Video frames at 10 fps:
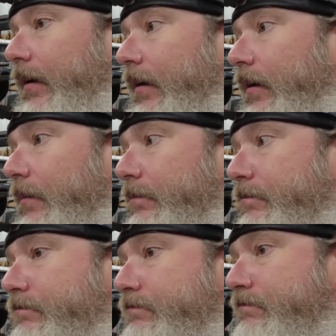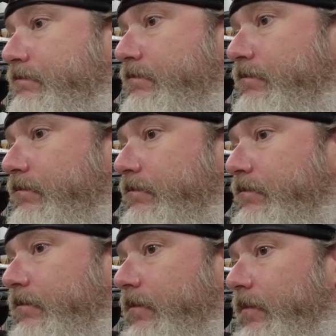Um,
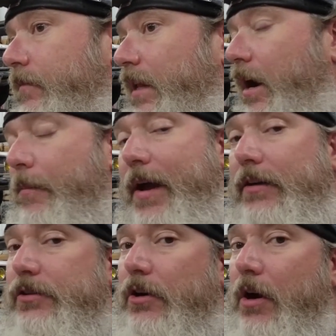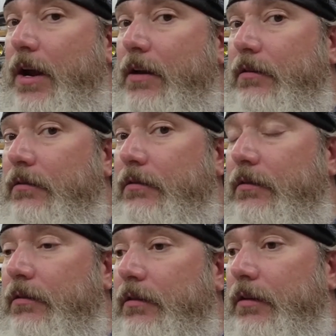airbags are great,
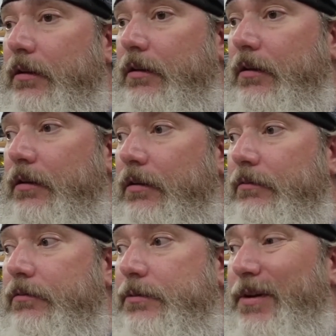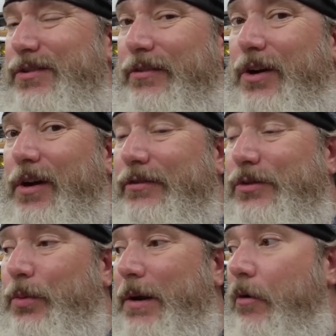uh, especially if you don't have a
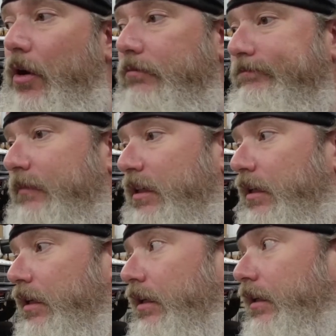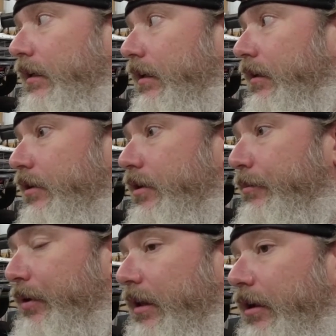sway bar. Uh, you
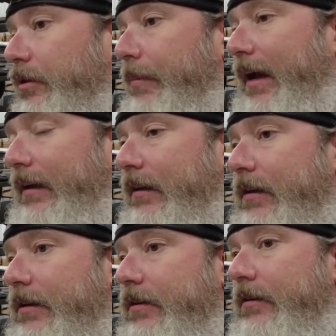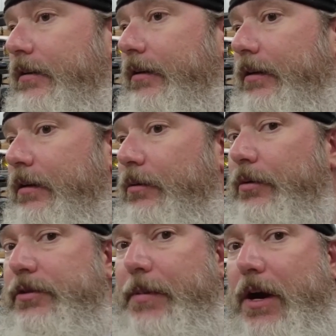can preload the back end uh,
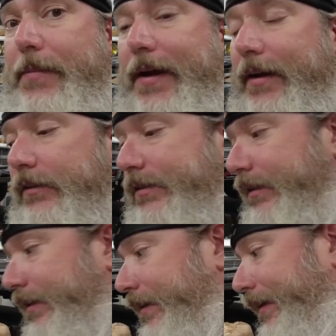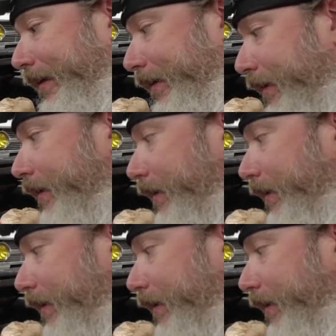with some airbags and uh,